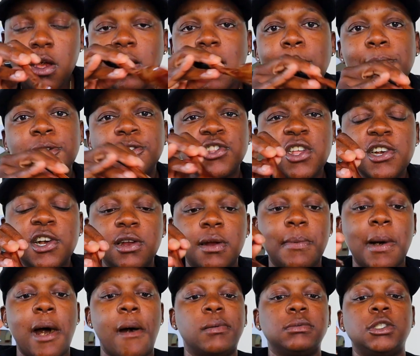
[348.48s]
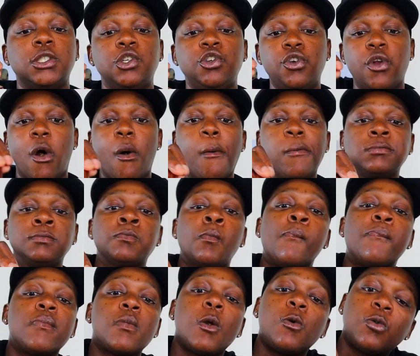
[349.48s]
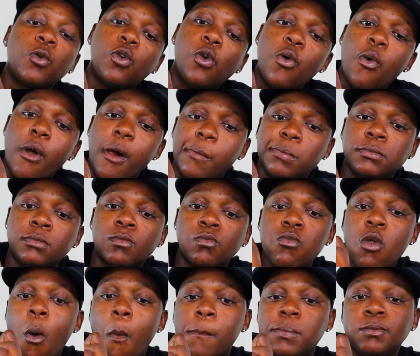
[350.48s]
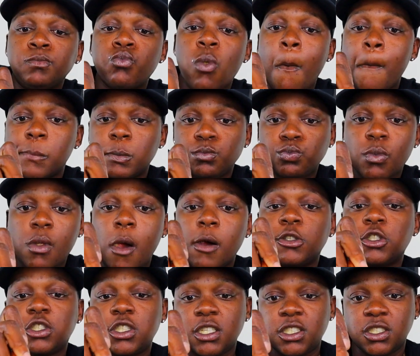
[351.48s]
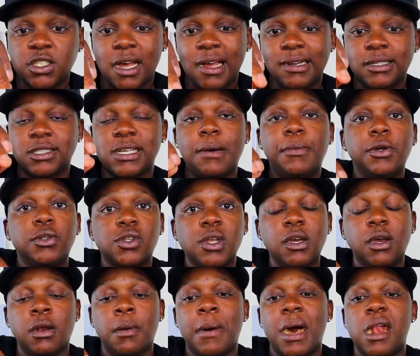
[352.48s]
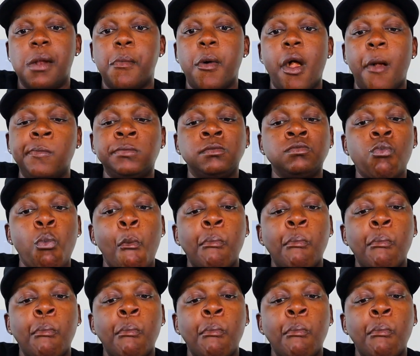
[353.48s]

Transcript: I've been thinking about, you know, going six days. I've been thinking about it, but